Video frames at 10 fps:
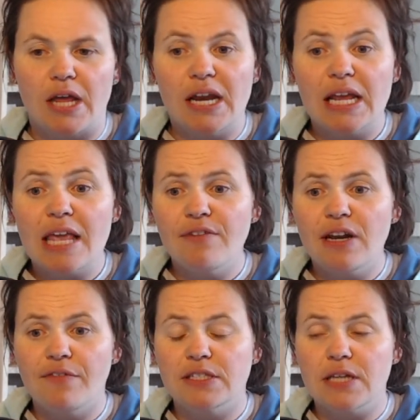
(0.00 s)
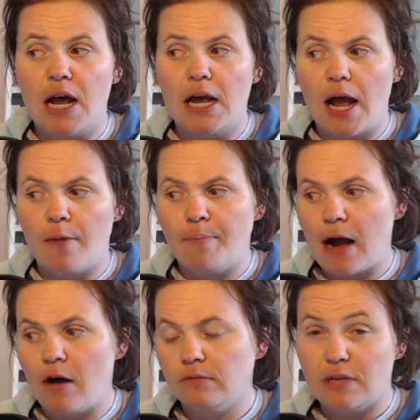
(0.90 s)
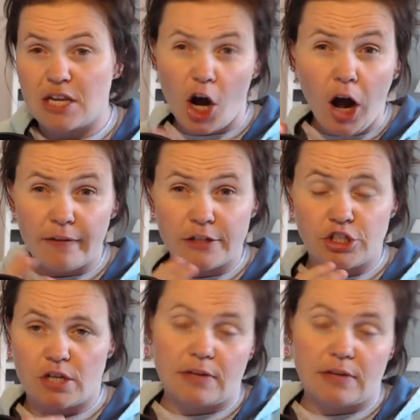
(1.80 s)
And even if it's not about ecology,